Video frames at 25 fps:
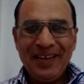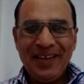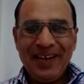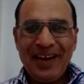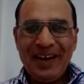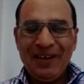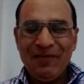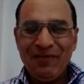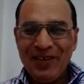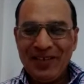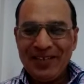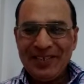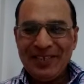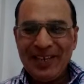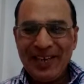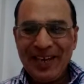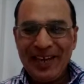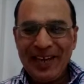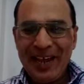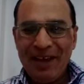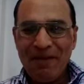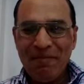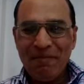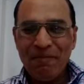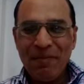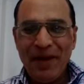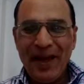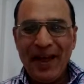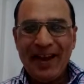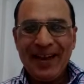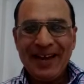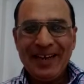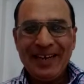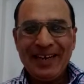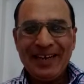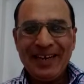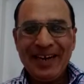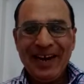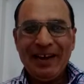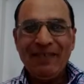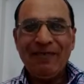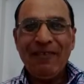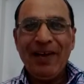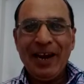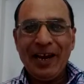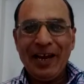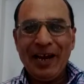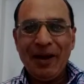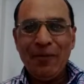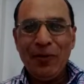and once again I am back and
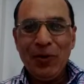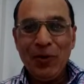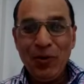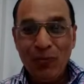welcome